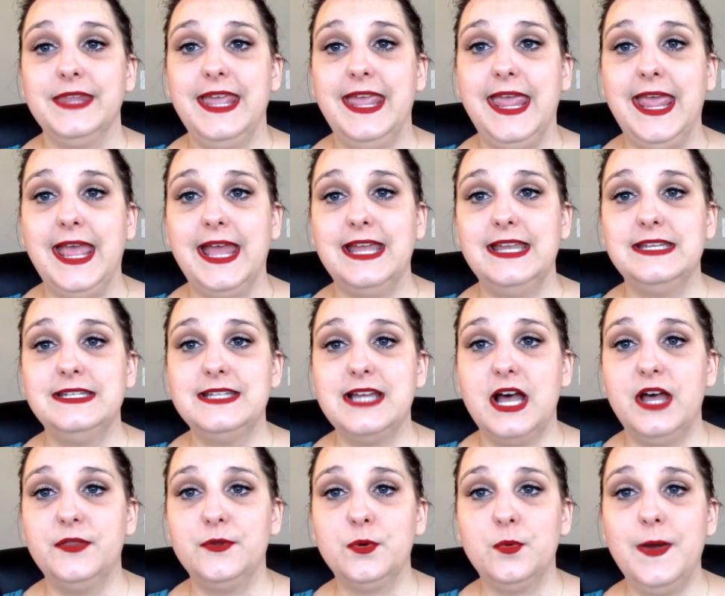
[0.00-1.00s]
And
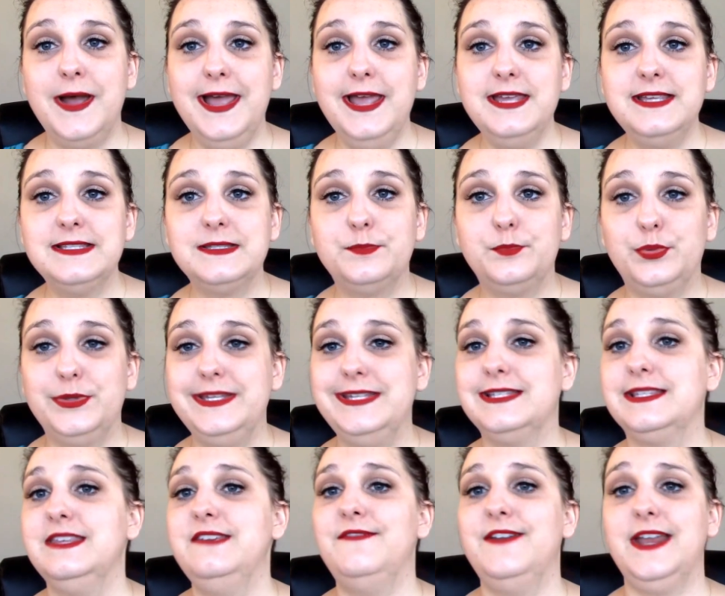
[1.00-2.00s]
otherwise,
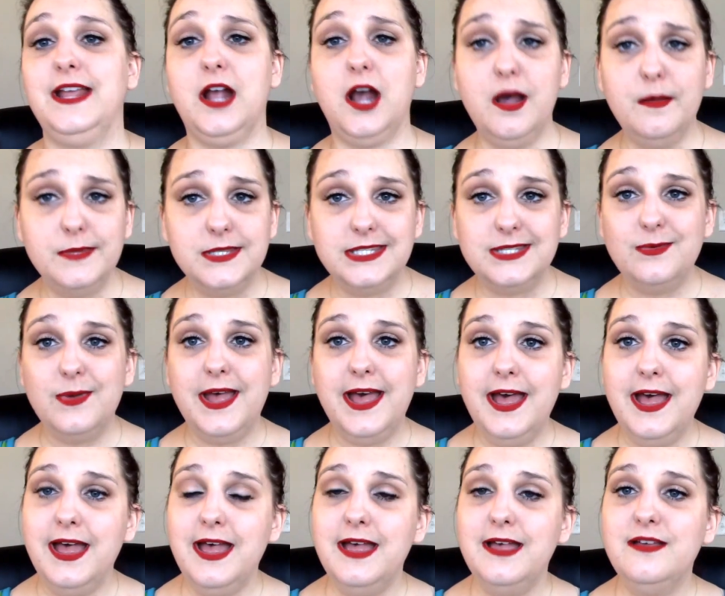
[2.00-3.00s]
please leave any comments you
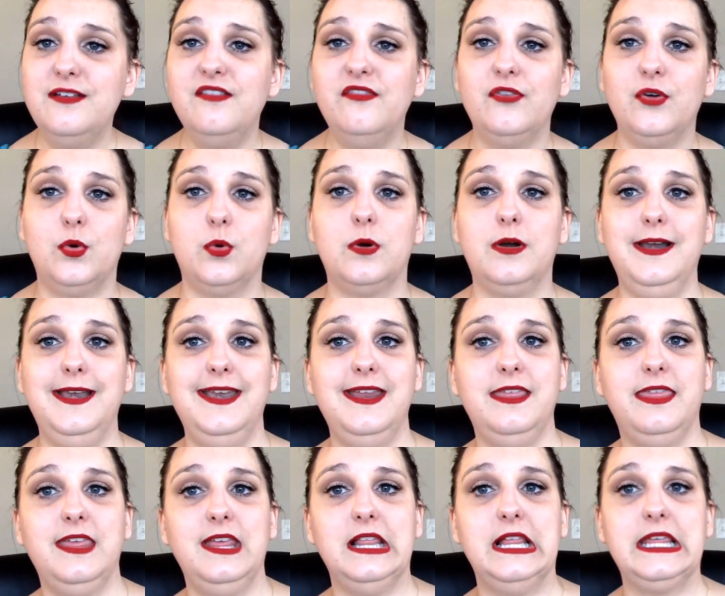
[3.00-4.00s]
have or
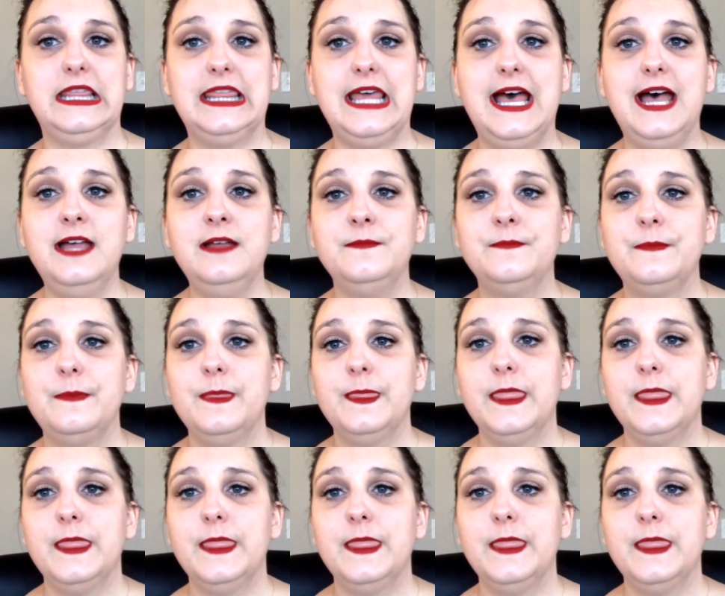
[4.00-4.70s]
anything like that.